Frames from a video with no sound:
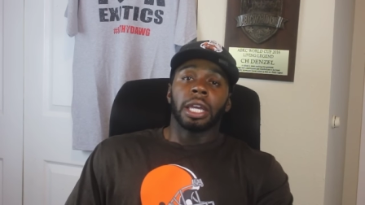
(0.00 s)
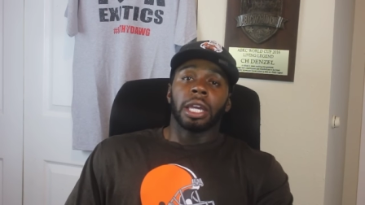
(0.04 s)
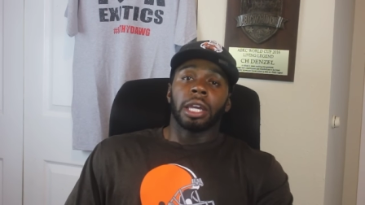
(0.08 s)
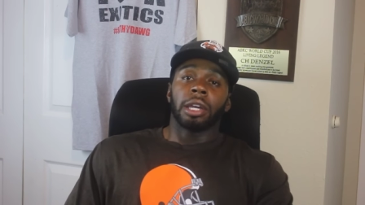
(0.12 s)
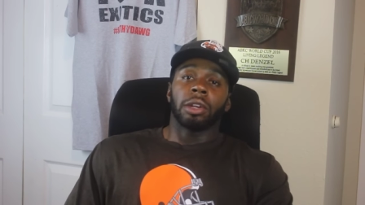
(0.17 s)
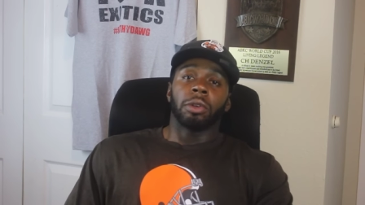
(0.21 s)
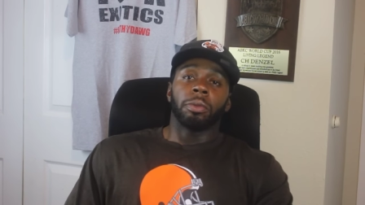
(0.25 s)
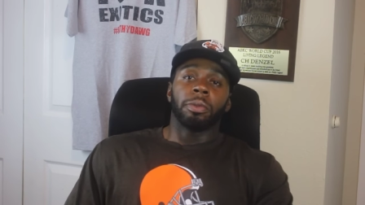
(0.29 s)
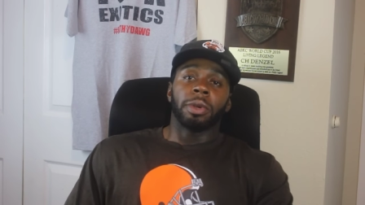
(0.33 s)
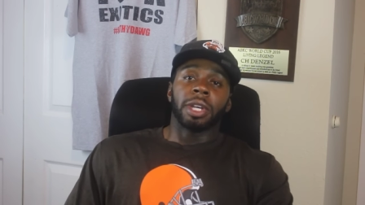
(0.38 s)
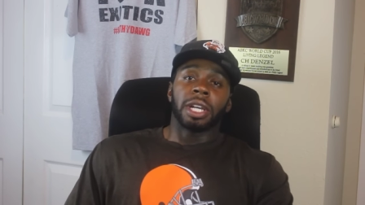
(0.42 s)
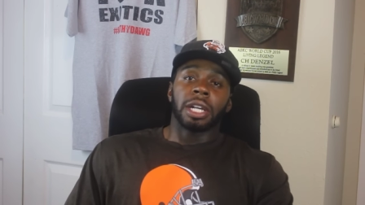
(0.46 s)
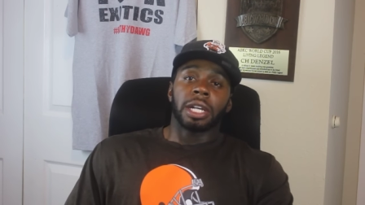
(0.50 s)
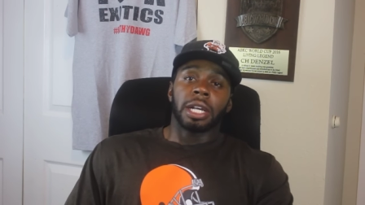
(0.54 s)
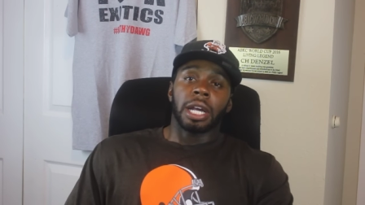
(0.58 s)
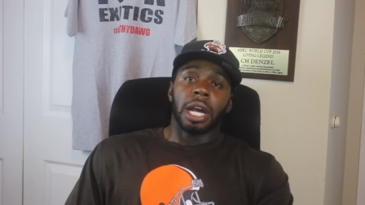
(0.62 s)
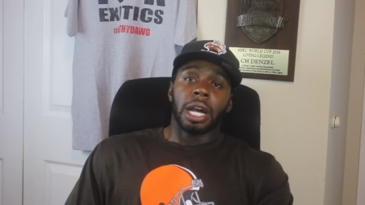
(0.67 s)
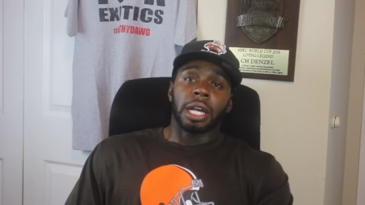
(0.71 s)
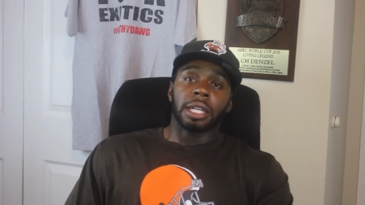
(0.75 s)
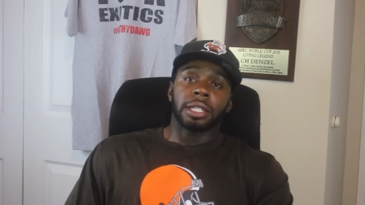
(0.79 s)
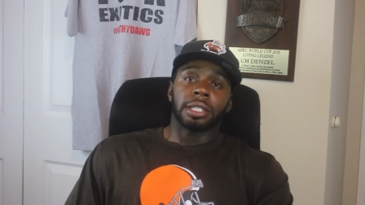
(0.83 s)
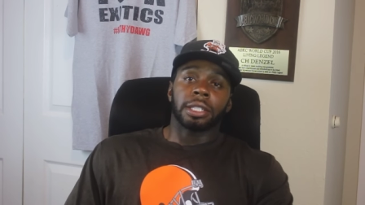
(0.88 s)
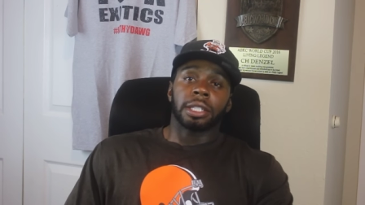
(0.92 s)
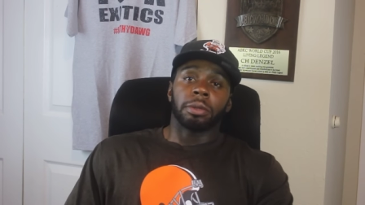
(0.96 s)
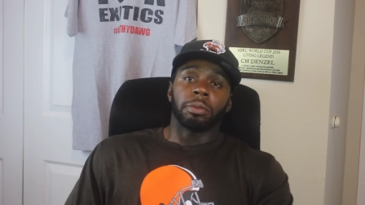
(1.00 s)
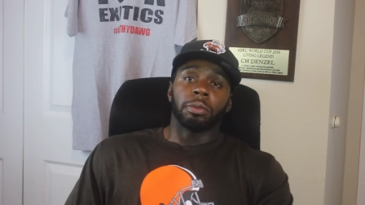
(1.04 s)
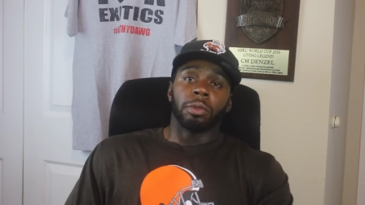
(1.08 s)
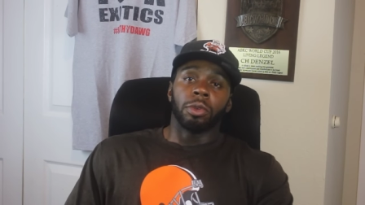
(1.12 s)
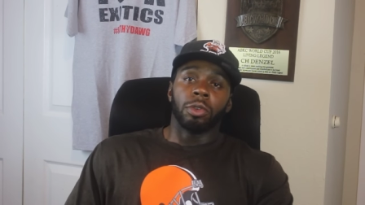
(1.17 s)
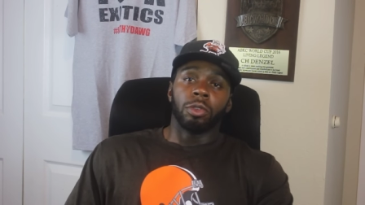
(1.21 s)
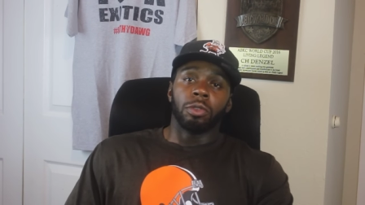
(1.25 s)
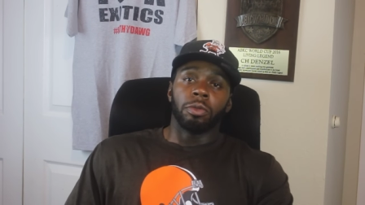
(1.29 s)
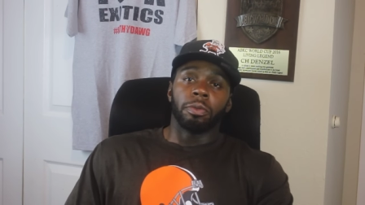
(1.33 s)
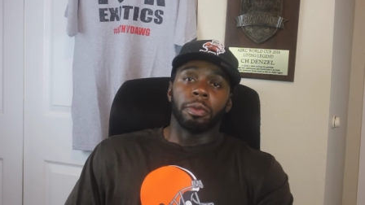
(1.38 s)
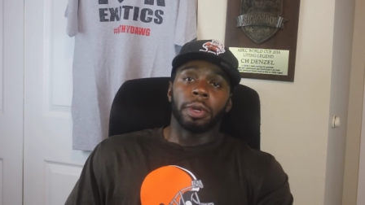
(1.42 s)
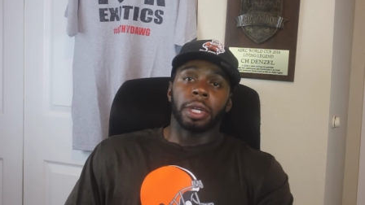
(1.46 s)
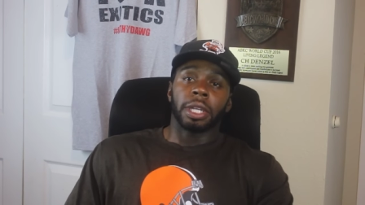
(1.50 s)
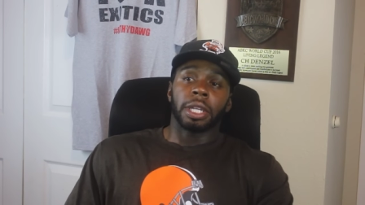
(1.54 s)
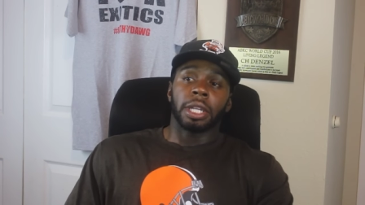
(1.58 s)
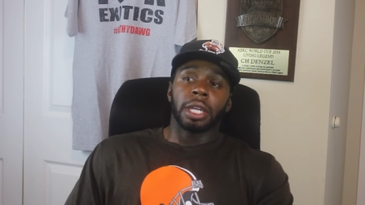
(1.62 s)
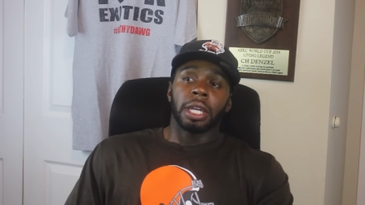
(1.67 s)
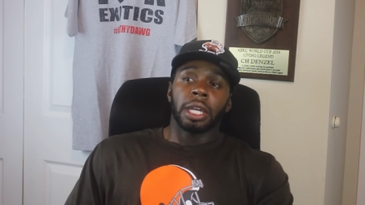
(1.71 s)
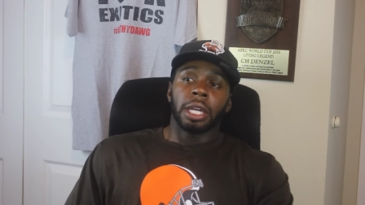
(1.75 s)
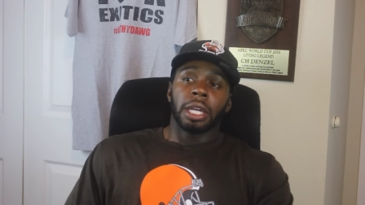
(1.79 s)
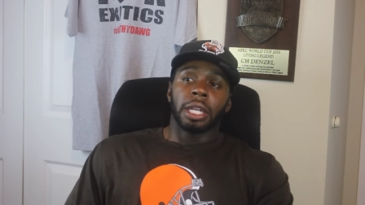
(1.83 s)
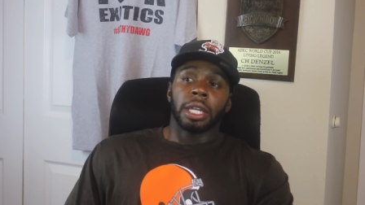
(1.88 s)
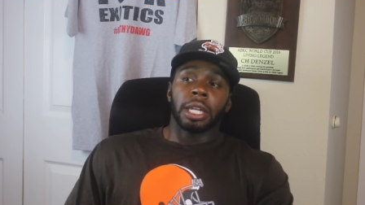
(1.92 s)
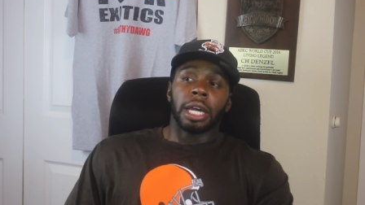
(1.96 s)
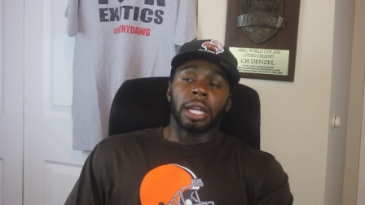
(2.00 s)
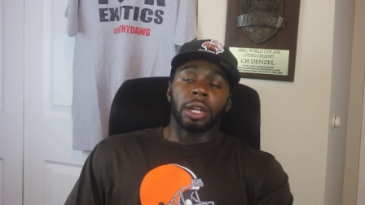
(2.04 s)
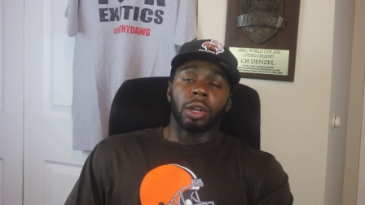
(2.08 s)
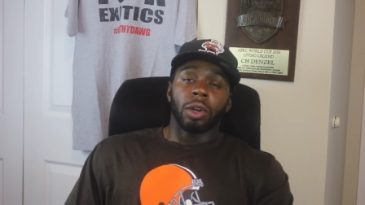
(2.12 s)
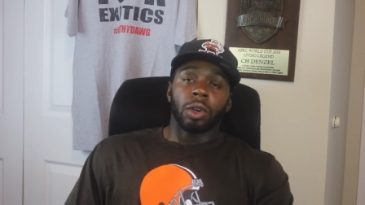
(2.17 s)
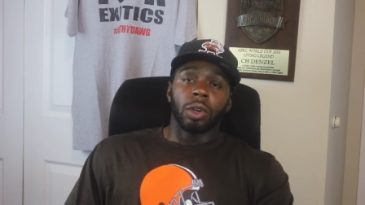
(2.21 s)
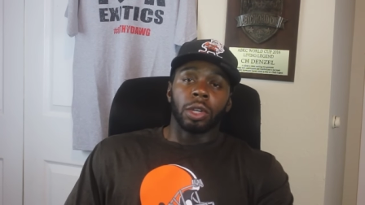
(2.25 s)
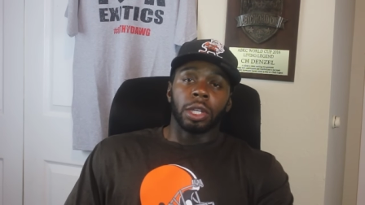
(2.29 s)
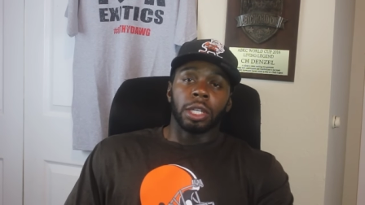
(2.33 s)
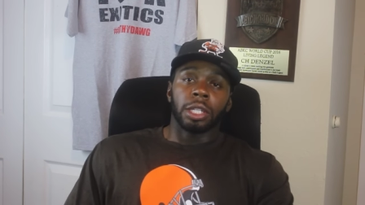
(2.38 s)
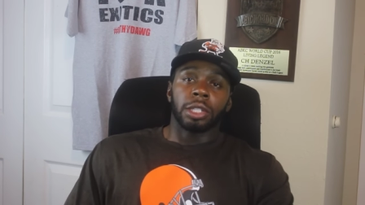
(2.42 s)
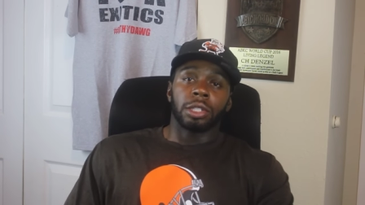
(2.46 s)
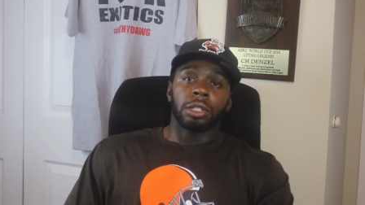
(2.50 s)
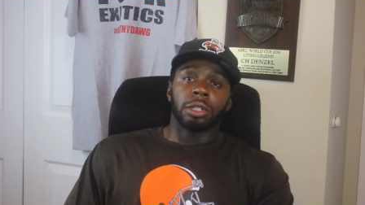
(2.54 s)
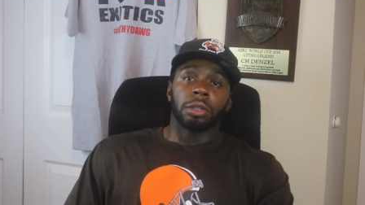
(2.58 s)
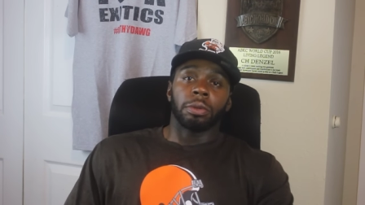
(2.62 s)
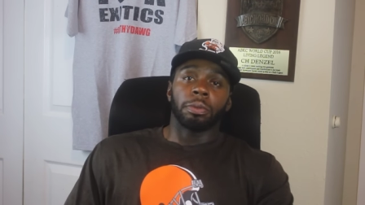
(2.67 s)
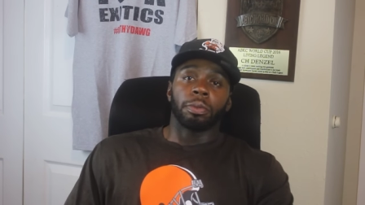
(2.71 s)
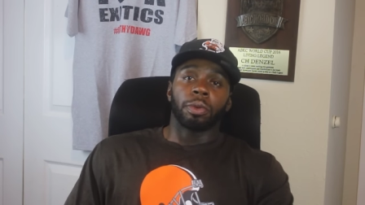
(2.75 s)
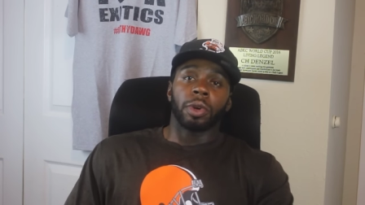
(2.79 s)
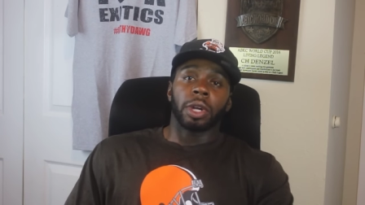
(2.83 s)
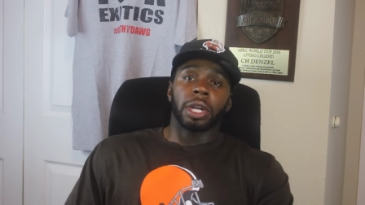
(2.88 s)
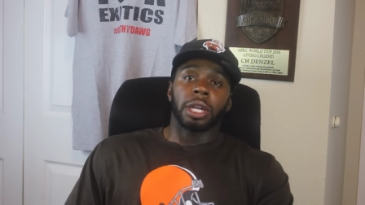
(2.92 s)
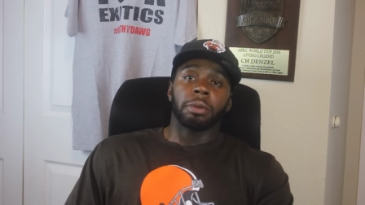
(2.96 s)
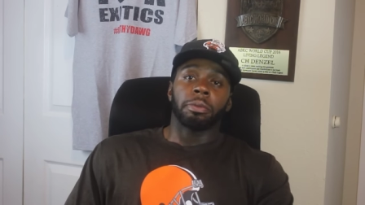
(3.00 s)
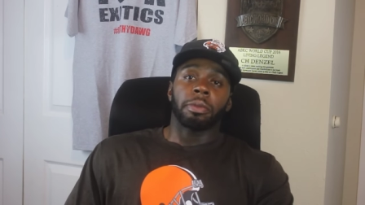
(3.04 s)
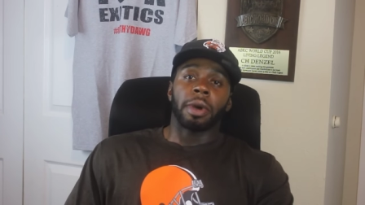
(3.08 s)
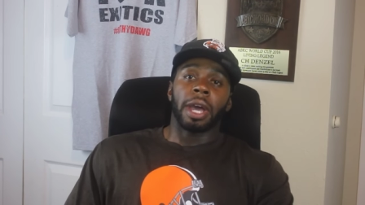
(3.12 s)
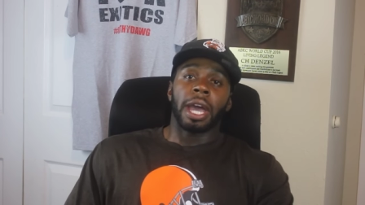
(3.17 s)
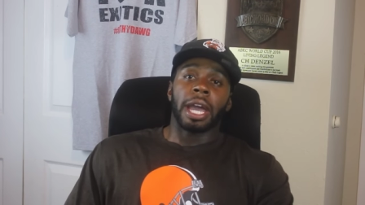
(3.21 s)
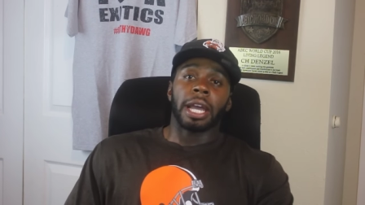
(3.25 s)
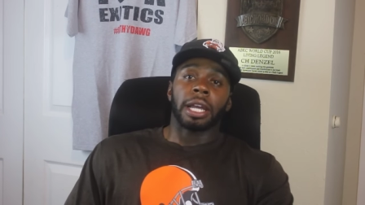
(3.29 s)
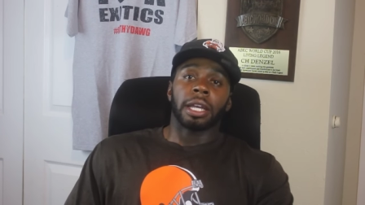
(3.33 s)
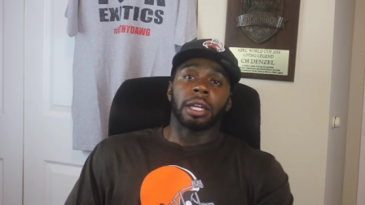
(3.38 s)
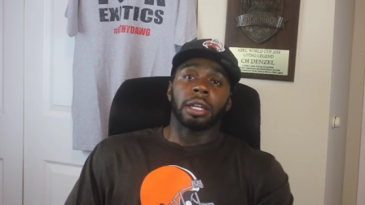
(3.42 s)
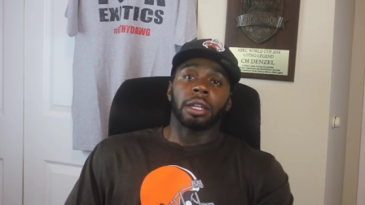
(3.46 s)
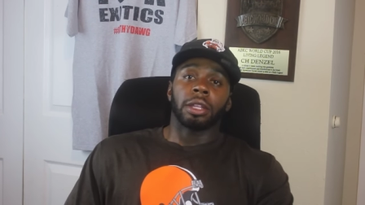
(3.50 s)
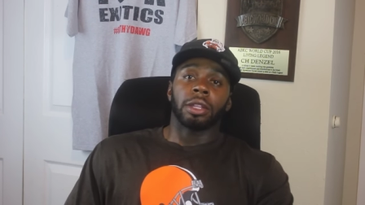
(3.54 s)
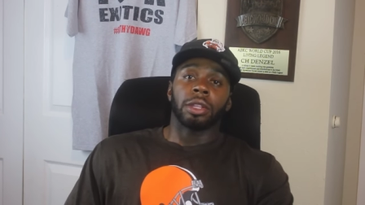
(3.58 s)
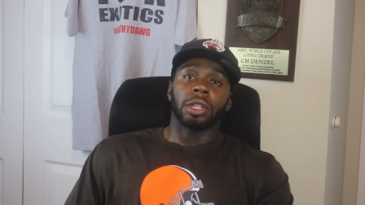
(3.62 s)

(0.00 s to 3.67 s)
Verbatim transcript: It'll be a constant movement, not only to bring back